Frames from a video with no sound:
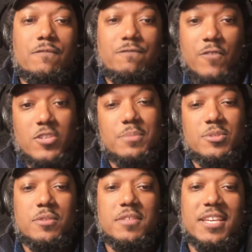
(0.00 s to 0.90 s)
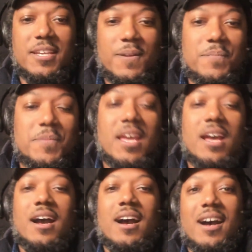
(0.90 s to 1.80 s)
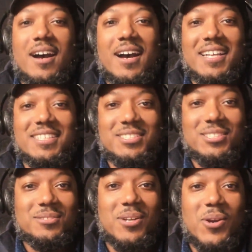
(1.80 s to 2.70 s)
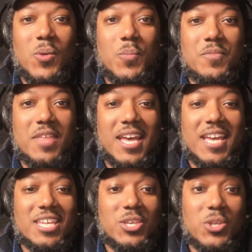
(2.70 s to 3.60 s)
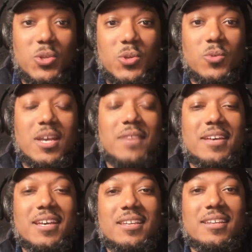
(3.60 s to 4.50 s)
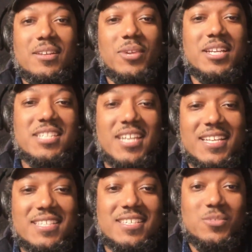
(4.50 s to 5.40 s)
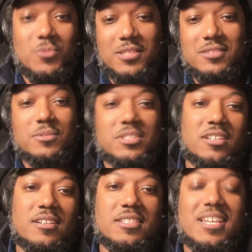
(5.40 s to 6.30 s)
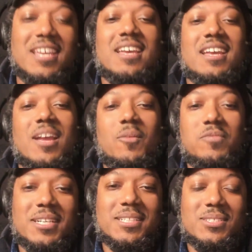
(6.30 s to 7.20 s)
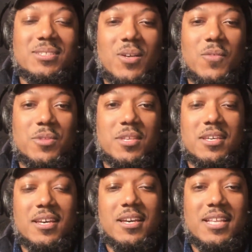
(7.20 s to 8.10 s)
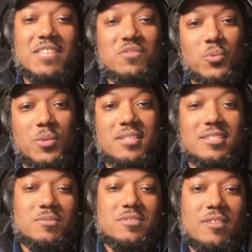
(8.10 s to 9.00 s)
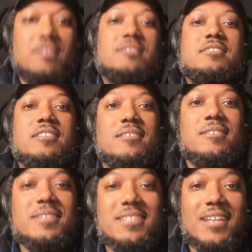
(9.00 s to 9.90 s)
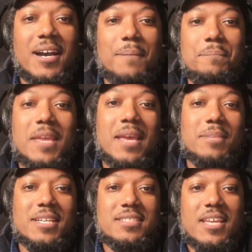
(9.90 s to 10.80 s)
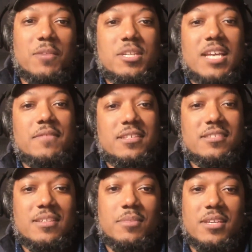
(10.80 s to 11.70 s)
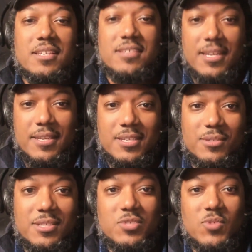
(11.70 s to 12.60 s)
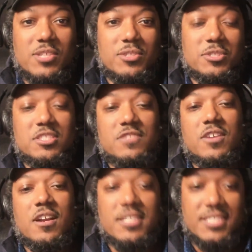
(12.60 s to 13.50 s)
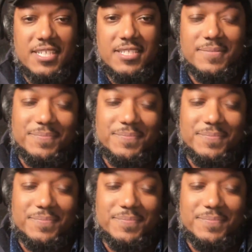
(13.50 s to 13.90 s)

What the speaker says: first episode of the year. I do hope that you have had a great chance as well to recharge and reflect over the last few weeks as we started this year. Because today we're diving into something exciting, New Year's resolutions for architects.